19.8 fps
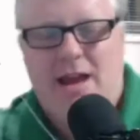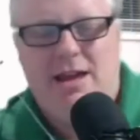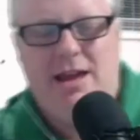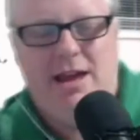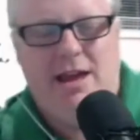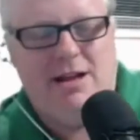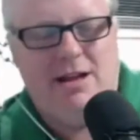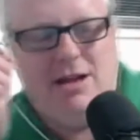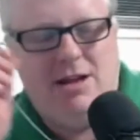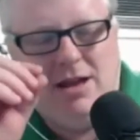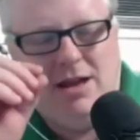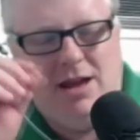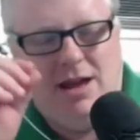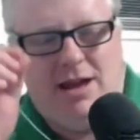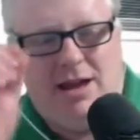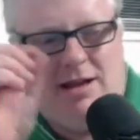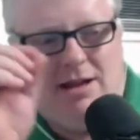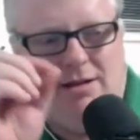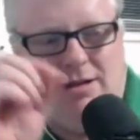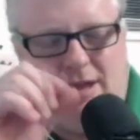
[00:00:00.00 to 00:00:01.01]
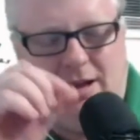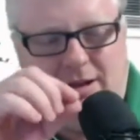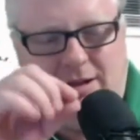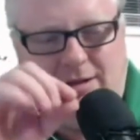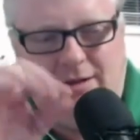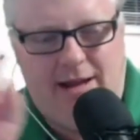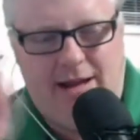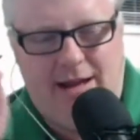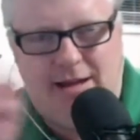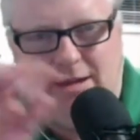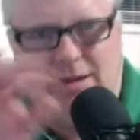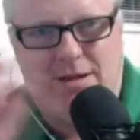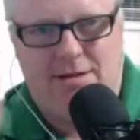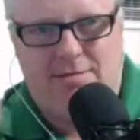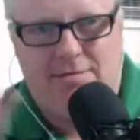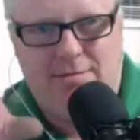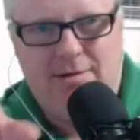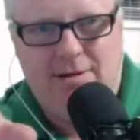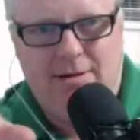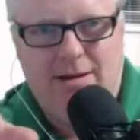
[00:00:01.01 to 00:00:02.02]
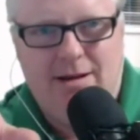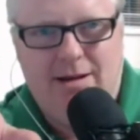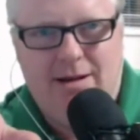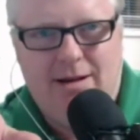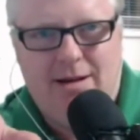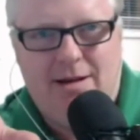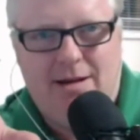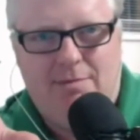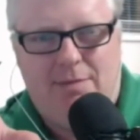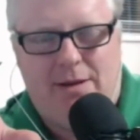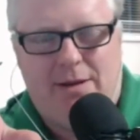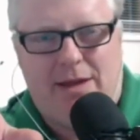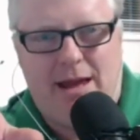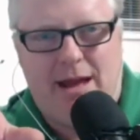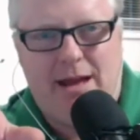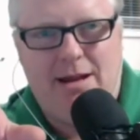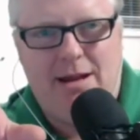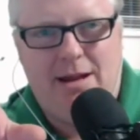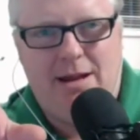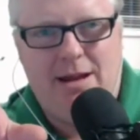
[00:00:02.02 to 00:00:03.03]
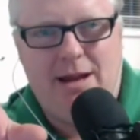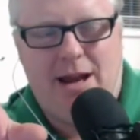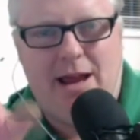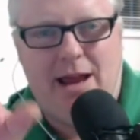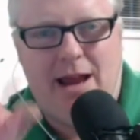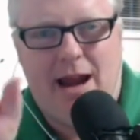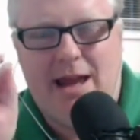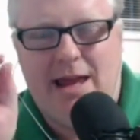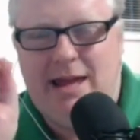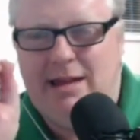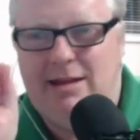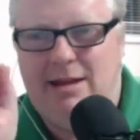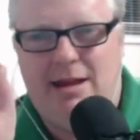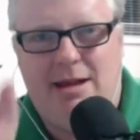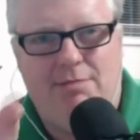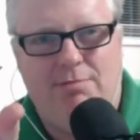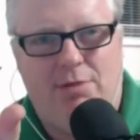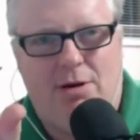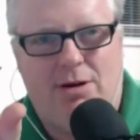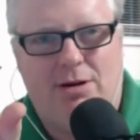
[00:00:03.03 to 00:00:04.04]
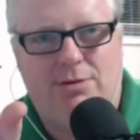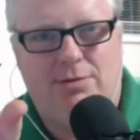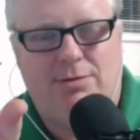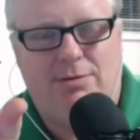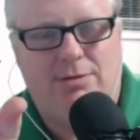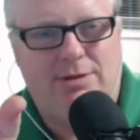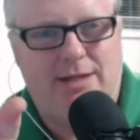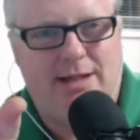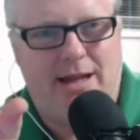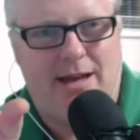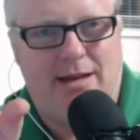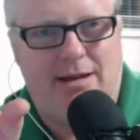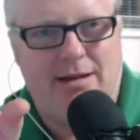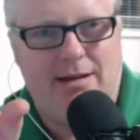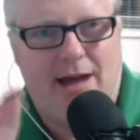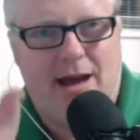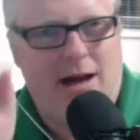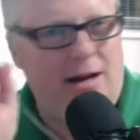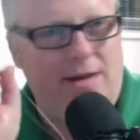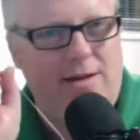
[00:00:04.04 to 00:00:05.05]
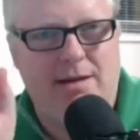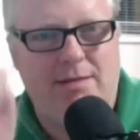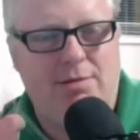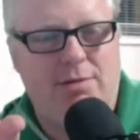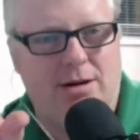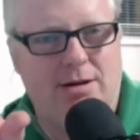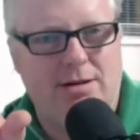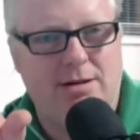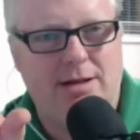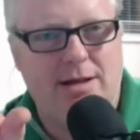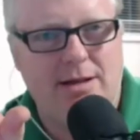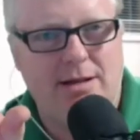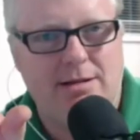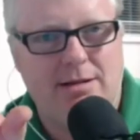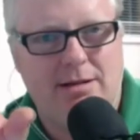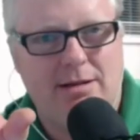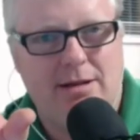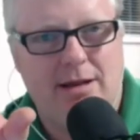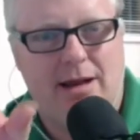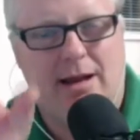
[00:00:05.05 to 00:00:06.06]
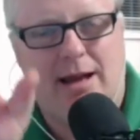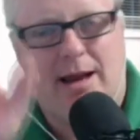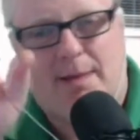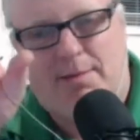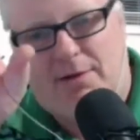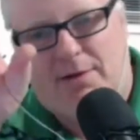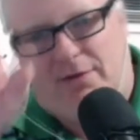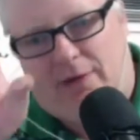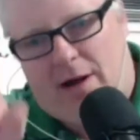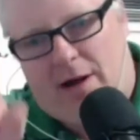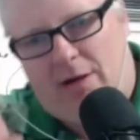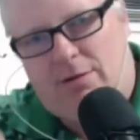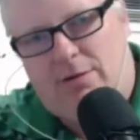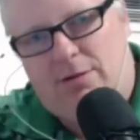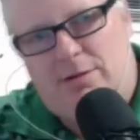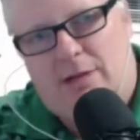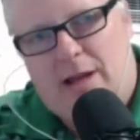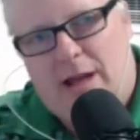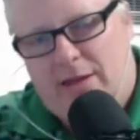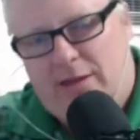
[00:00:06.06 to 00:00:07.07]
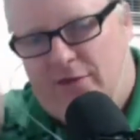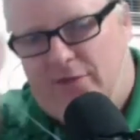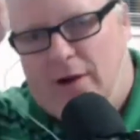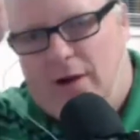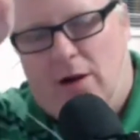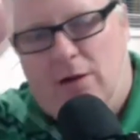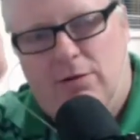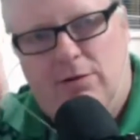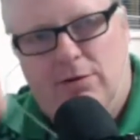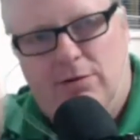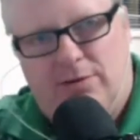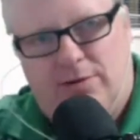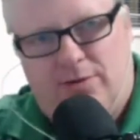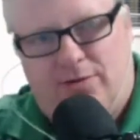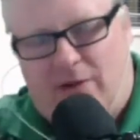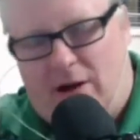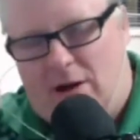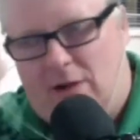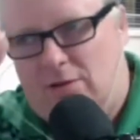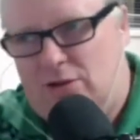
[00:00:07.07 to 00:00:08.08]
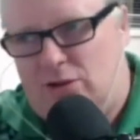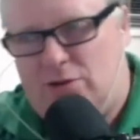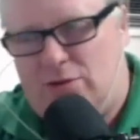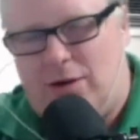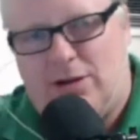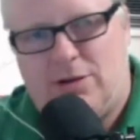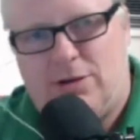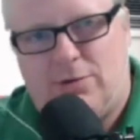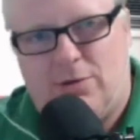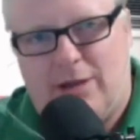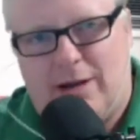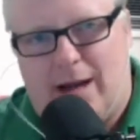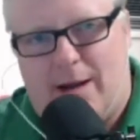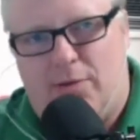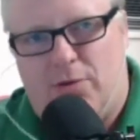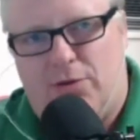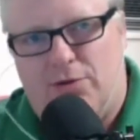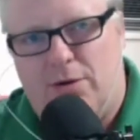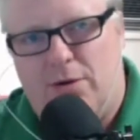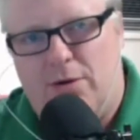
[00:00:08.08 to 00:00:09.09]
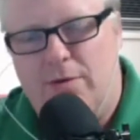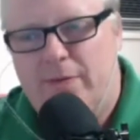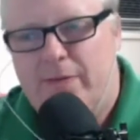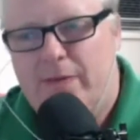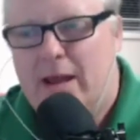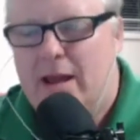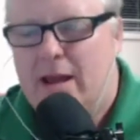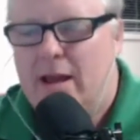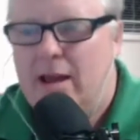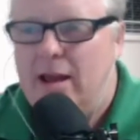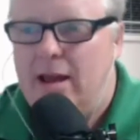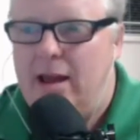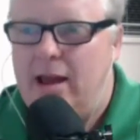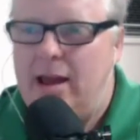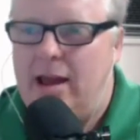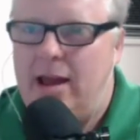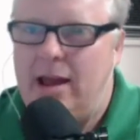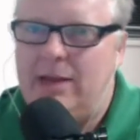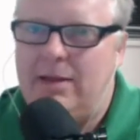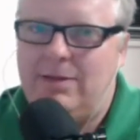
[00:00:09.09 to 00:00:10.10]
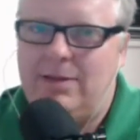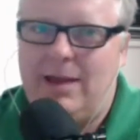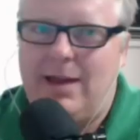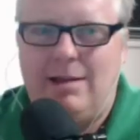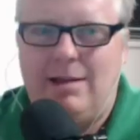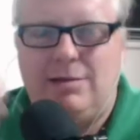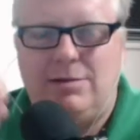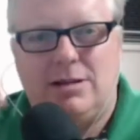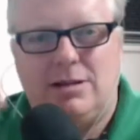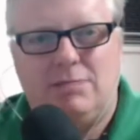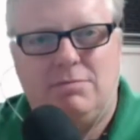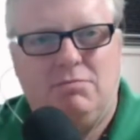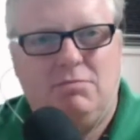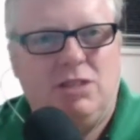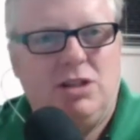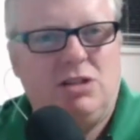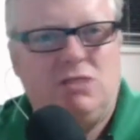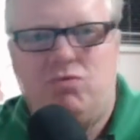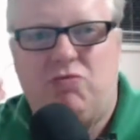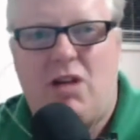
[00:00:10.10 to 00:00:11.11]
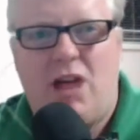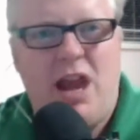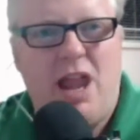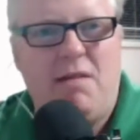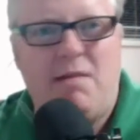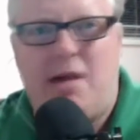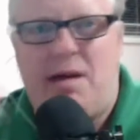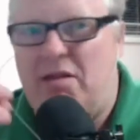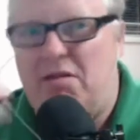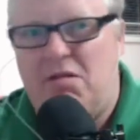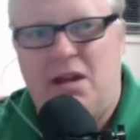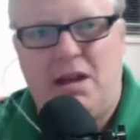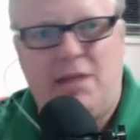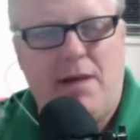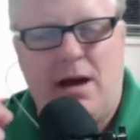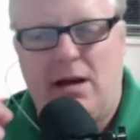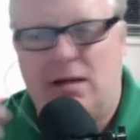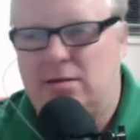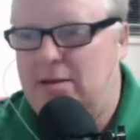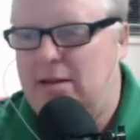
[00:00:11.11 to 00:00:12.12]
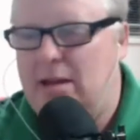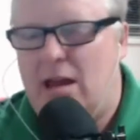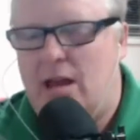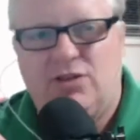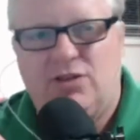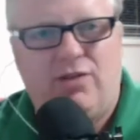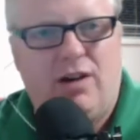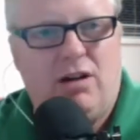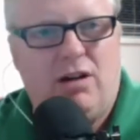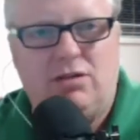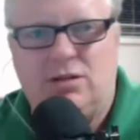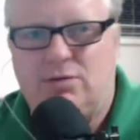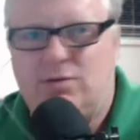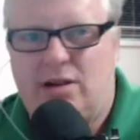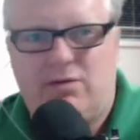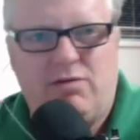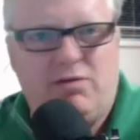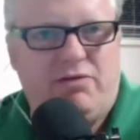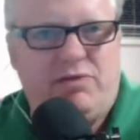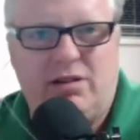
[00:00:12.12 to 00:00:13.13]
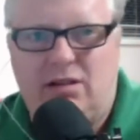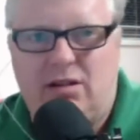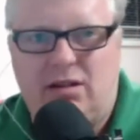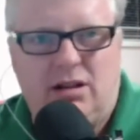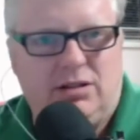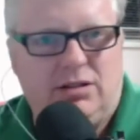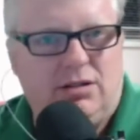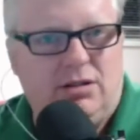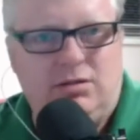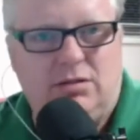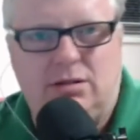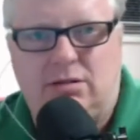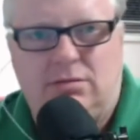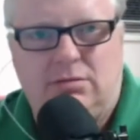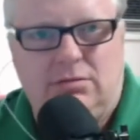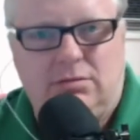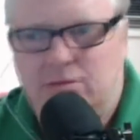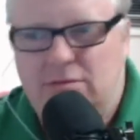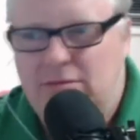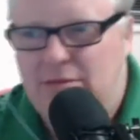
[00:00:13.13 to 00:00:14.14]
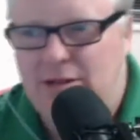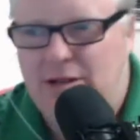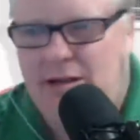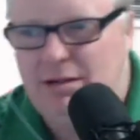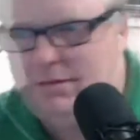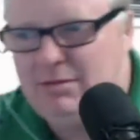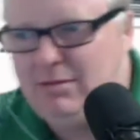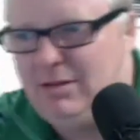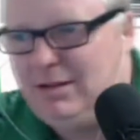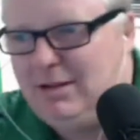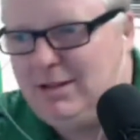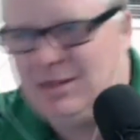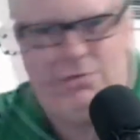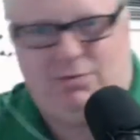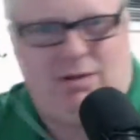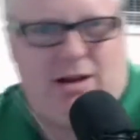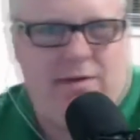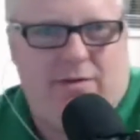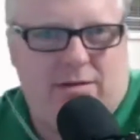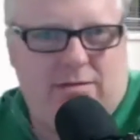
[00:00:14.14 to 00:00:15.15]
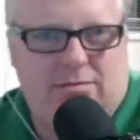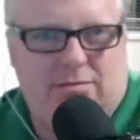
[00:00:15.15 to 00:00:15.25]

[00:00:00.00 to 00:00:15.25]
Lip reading: You can link them, but then you can only get the inbox will sync. Only the inbox syncs. A couple of folders. The folder structure will come through, and then just random other emails in those folders, whatever it felt like doing. Just whatever.